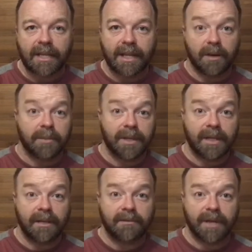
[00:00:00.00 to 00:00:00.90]
That'll
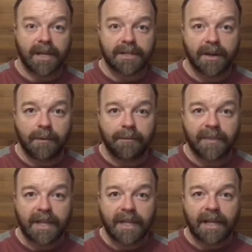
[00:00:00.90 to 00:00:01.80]
be for next time.
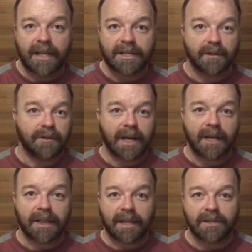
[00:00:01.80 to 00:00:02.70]
So for
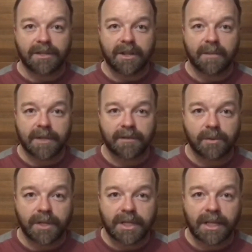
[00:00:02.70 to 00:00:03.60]
now, thank you so much for
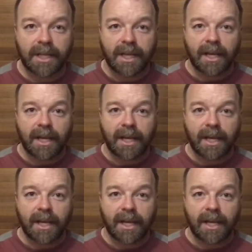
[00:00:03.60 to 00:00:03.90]
watching.